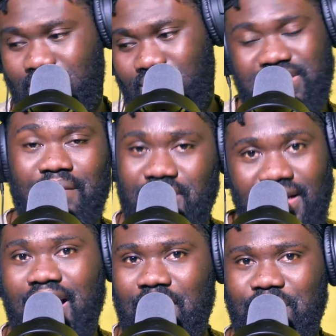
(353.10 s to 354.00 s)

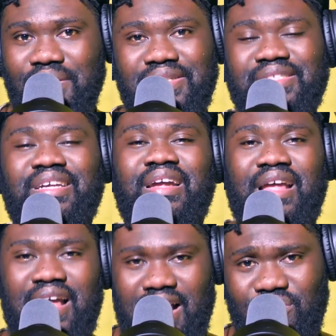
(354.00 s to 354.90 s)
something happens,
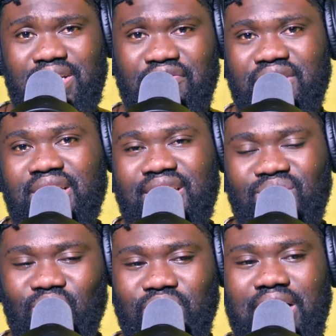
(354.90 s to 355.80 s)
I will definitely
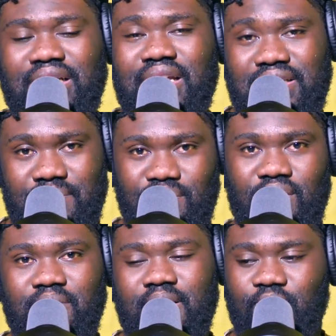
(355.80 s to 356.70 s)
know that there's a
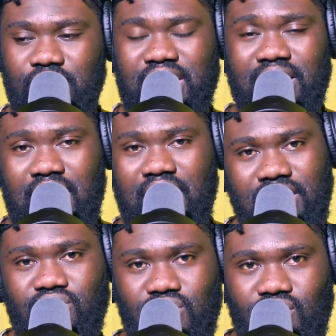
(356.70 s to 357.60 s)
problem which I
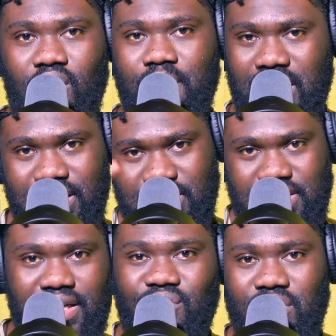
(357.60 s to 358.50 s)
need to stop and
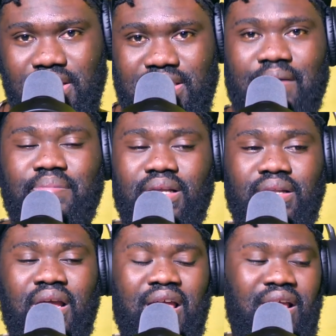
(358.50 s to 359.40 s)
check what is happening.